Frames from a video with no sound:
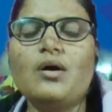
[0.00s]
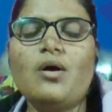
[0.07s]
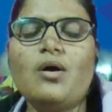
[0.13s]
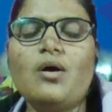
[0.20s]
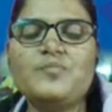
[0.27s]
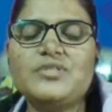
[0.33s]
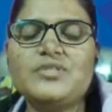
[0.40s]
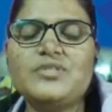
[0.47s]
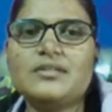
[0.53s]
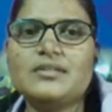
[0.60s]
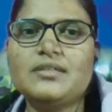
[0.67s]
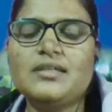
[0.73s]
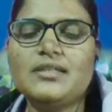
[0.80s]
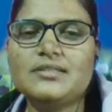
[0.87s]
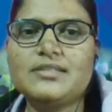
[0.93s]
Object
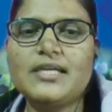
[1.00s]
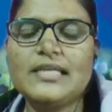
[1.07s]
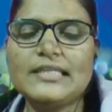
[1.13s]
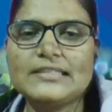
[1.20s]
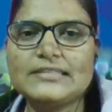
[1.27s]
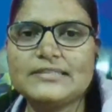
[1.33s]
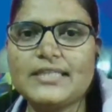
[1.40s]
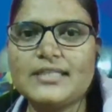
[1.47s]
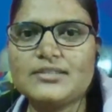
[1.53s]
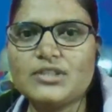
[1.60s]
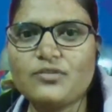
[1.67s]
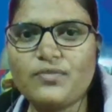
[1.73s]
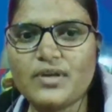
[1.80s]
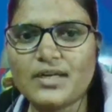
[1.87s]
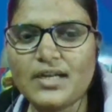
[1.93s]
is the instance
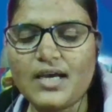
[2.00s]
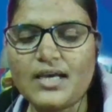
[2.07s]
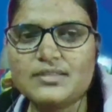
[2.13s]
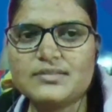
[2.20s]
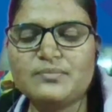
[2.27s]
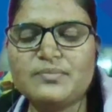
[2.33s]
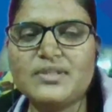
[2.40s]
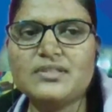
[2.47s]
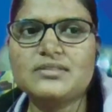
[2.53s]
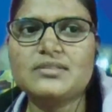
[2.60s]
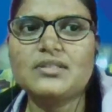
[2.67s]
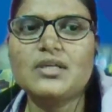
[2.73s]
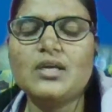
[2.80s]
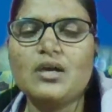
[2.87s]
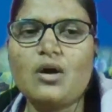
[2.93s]
of a class, means
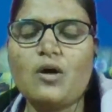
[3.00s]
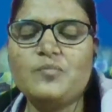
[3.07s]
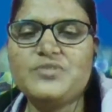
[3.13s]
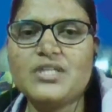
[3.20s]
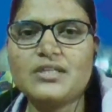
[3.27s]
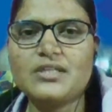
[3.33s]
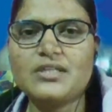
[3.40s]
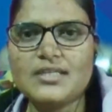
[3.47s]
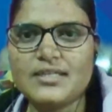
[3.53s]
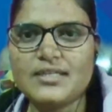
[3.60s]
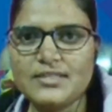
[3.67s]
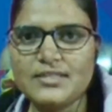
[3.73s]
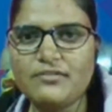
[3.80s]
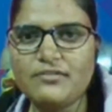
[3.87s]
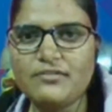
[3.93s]
object is a
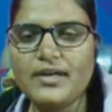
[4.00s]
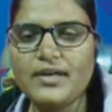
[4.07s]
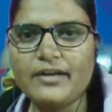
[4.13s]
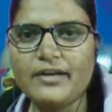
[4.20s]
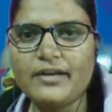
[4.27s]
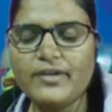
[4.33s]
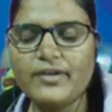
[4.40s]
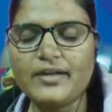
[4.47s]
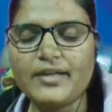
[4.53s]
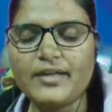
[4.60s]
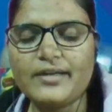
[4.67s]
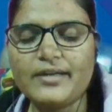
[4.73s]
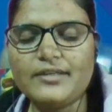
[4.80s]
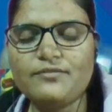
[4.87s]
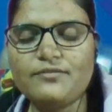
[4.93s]
real world
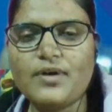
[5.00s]
entity.